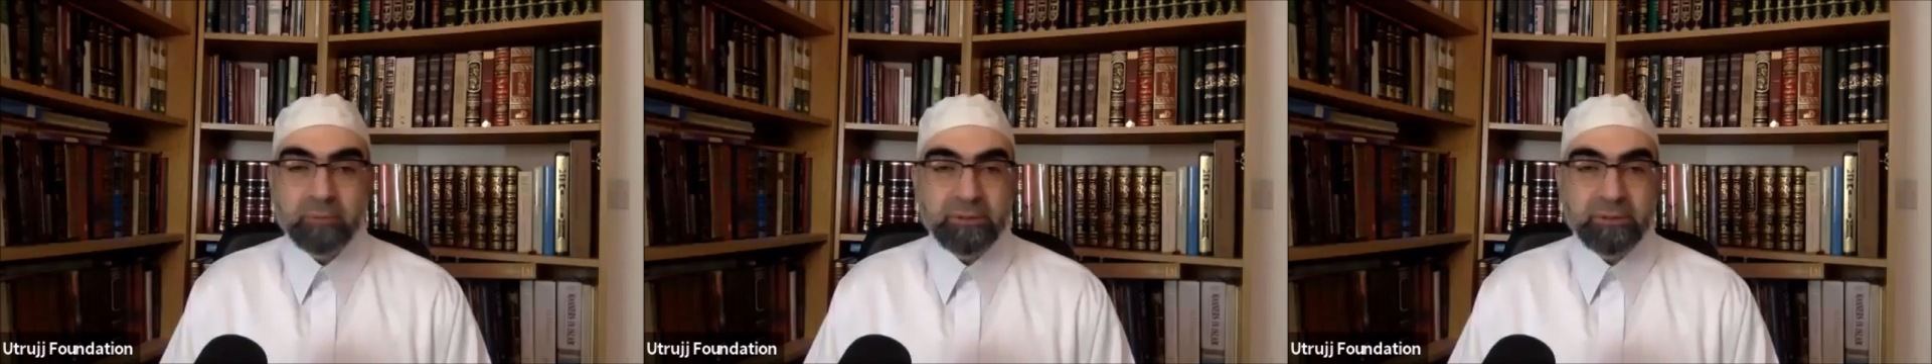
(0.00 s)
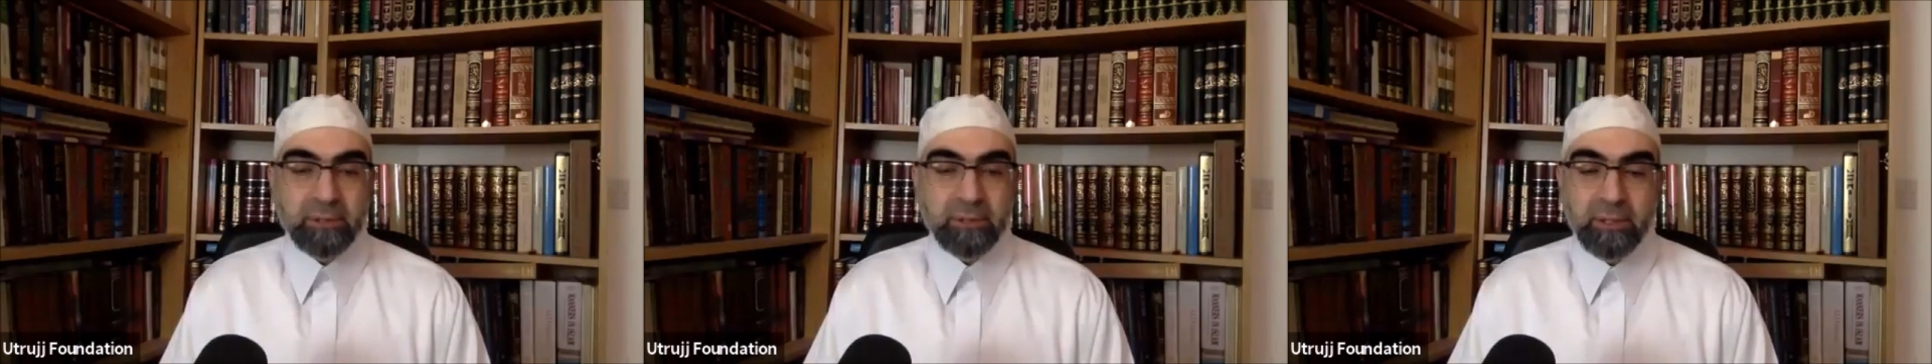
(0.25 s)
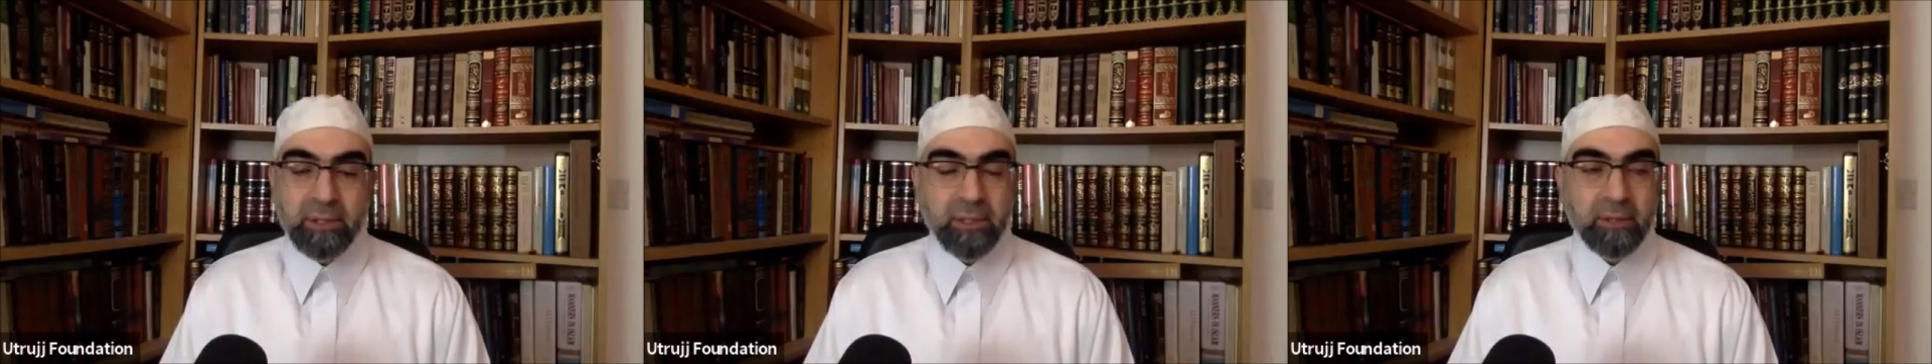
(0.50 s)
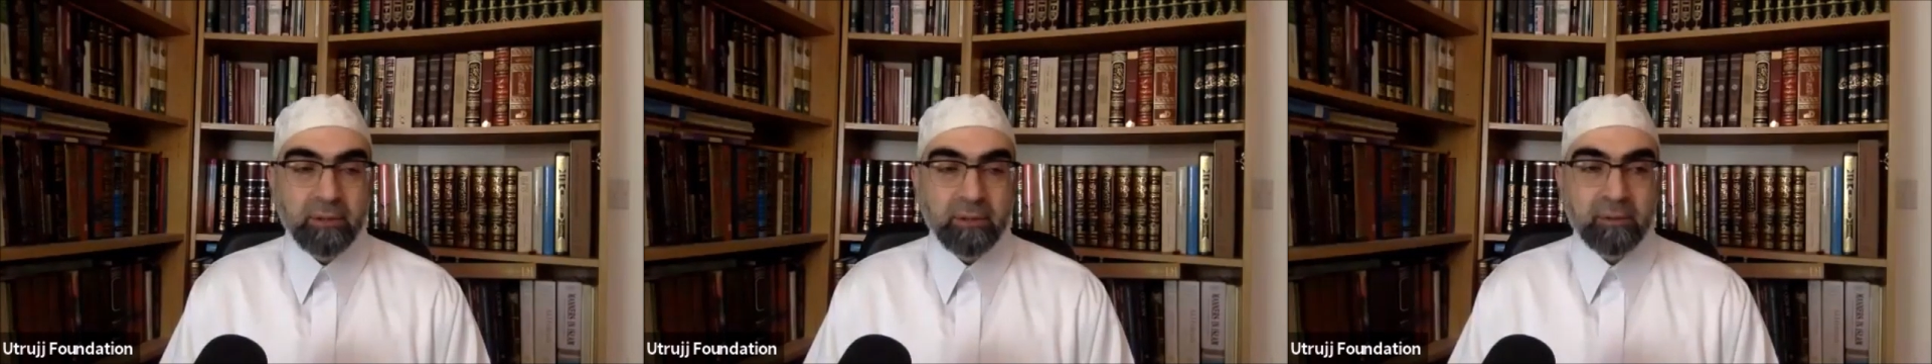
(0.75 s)

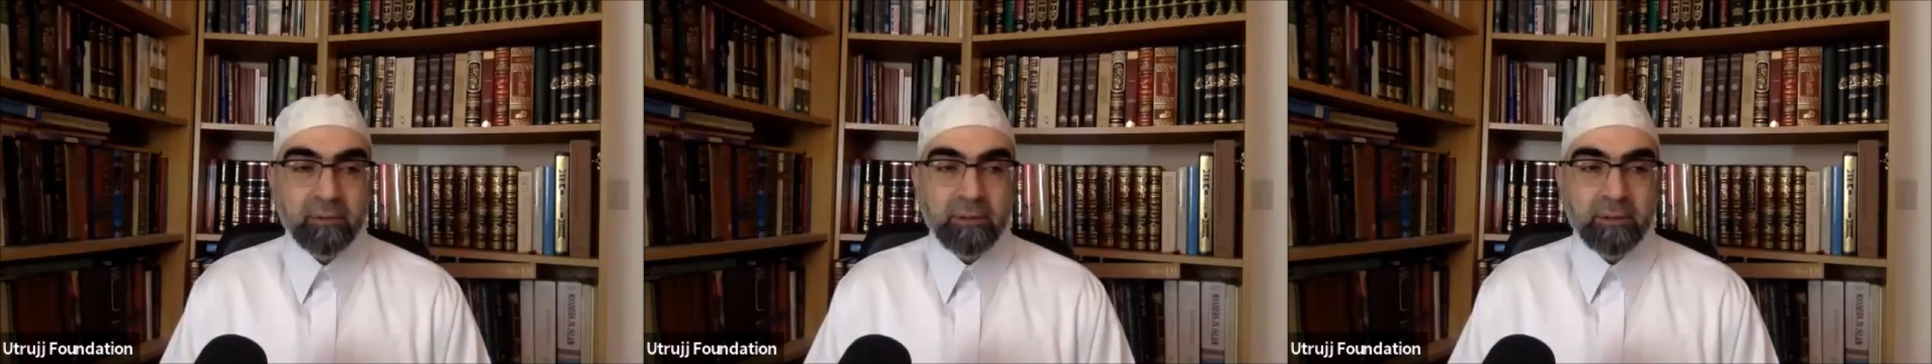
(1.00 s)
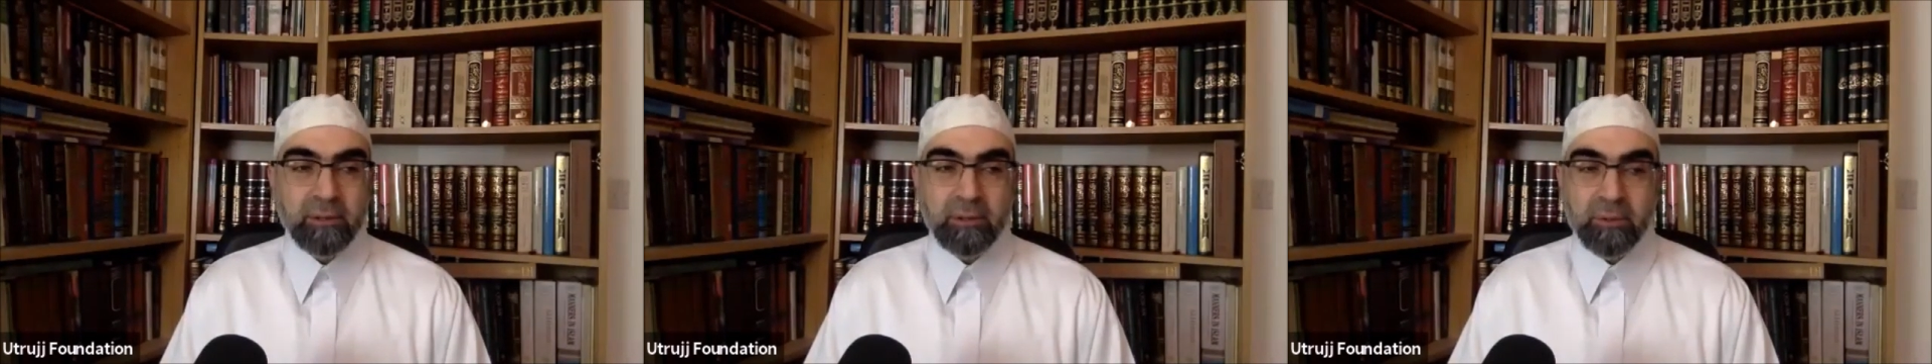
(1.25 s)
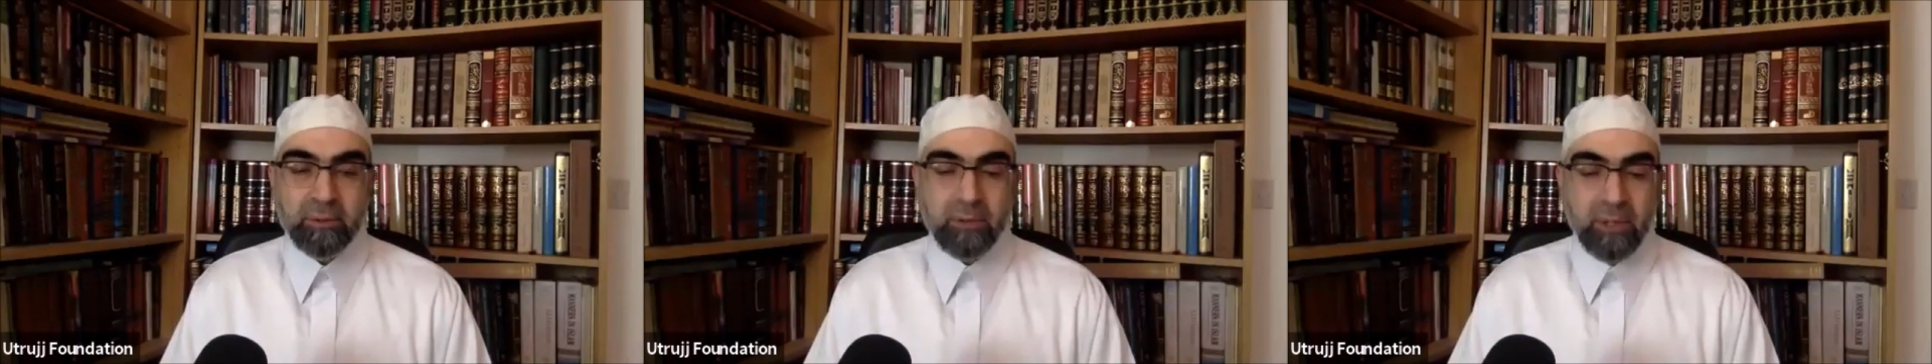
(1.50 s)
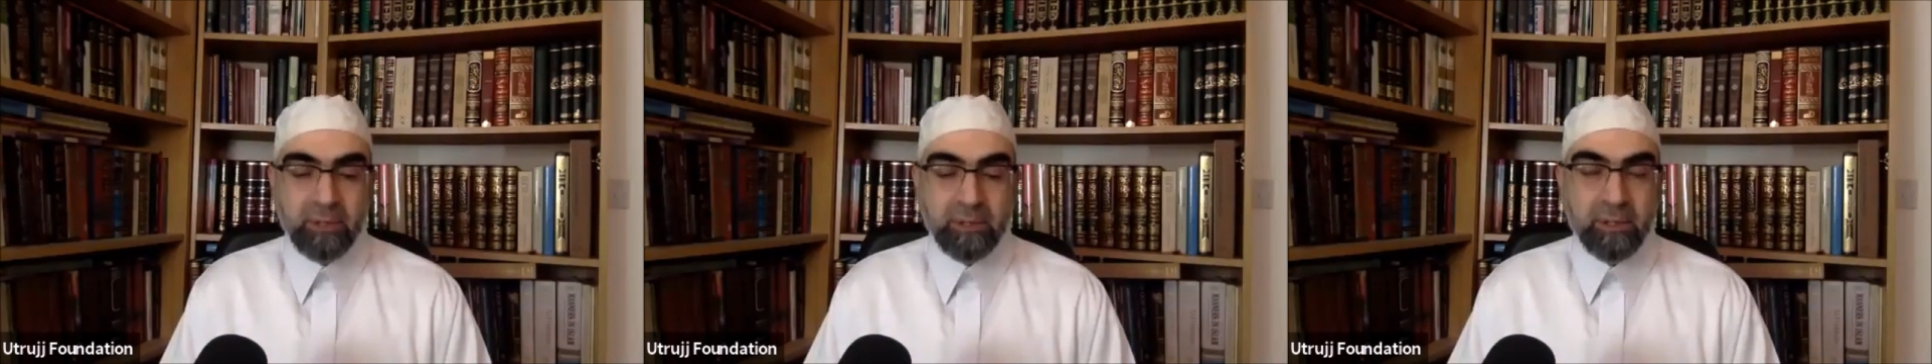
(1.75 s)
studying,
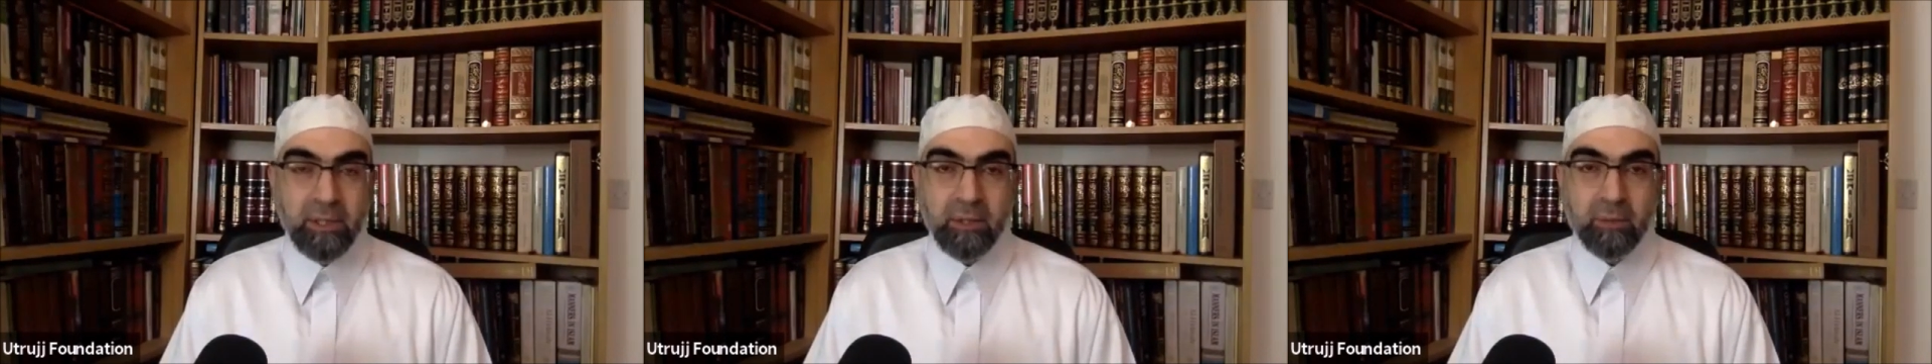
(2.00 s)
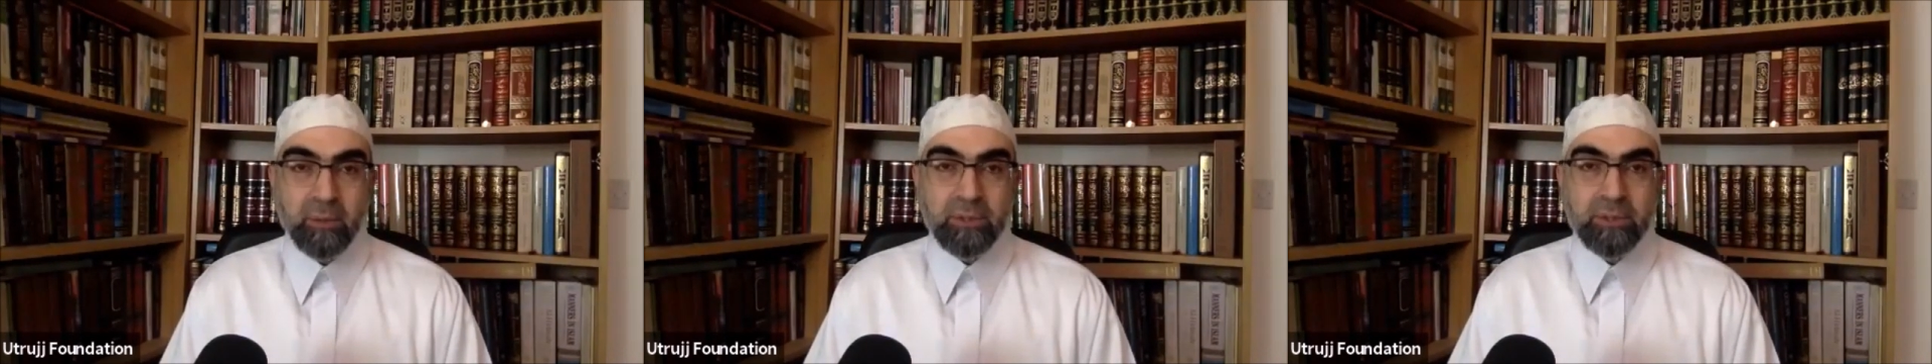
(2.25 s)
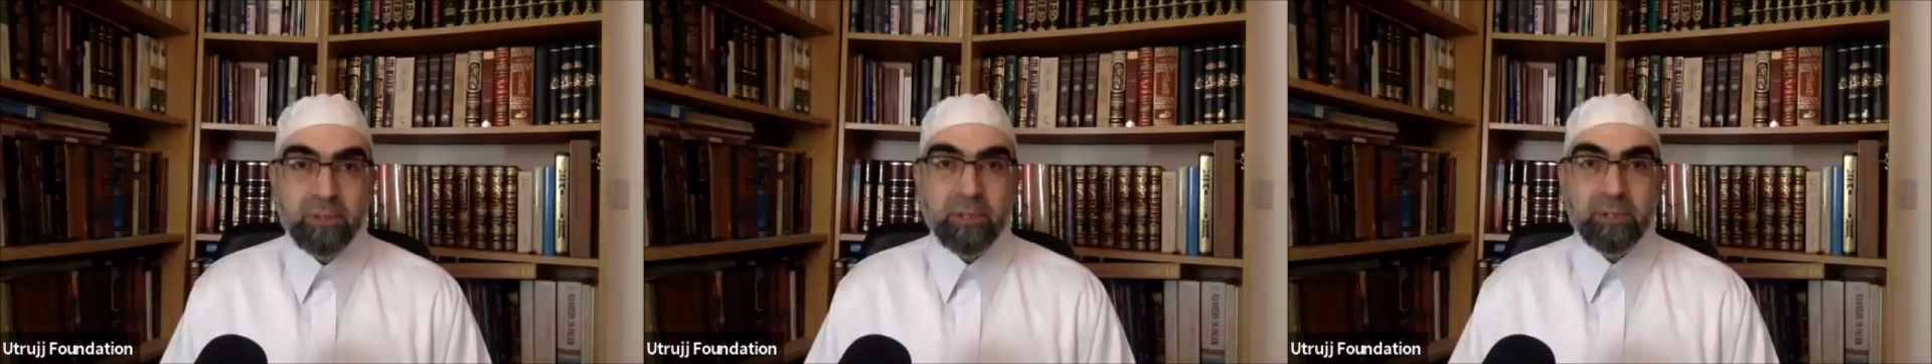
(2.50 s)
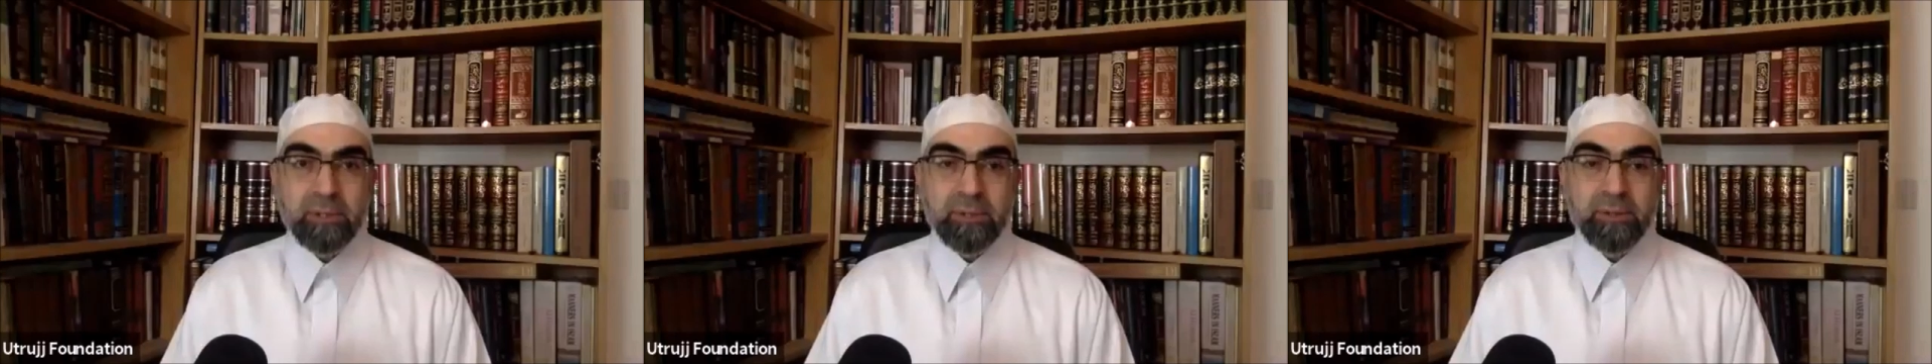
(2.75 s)
asking
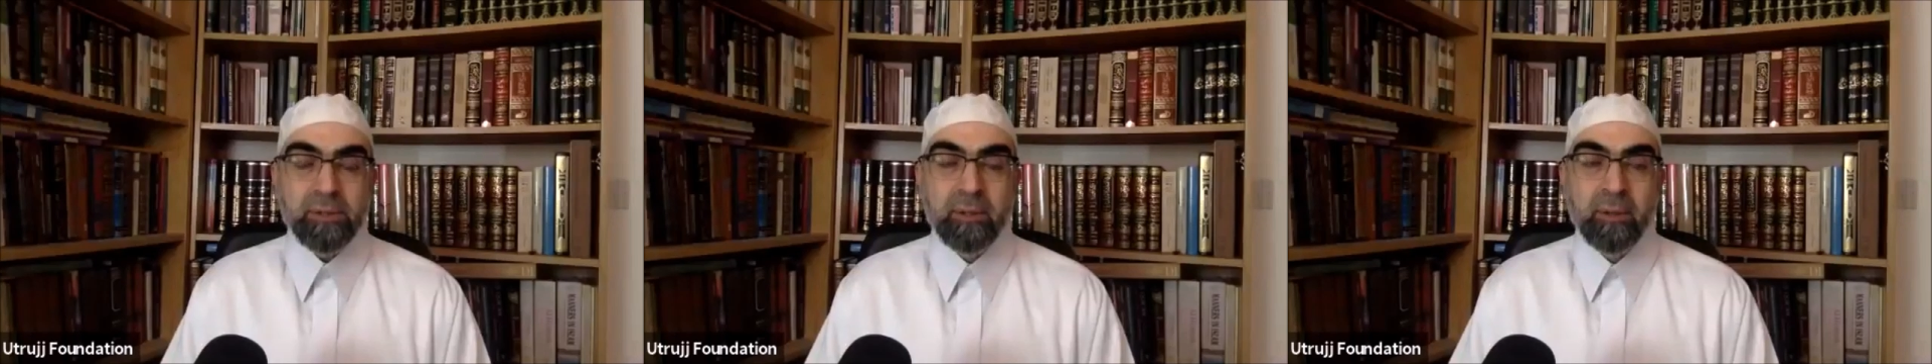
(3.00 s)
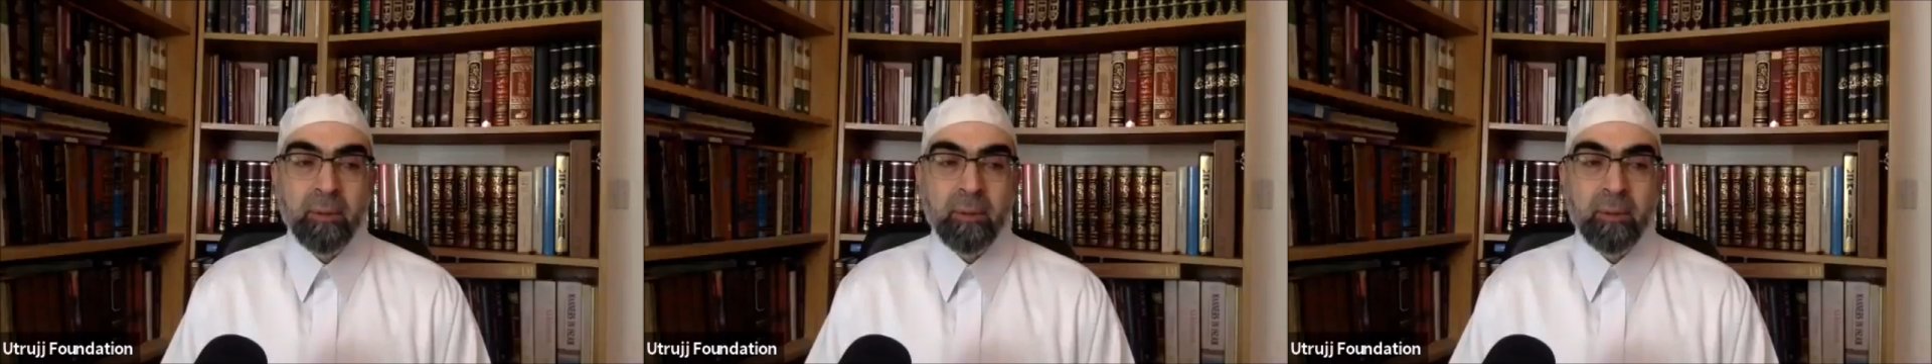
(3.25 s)
questions,